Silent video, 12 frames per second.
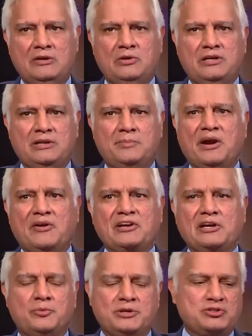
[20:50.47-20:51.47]
In
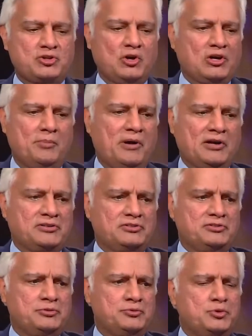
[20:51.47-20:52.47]
America, we talk about
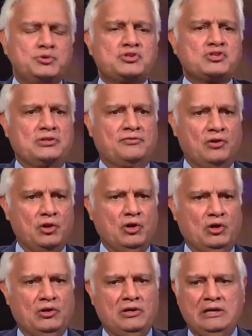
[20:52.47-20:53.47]
the roots of
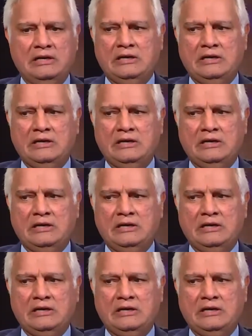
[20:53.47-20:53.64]
law.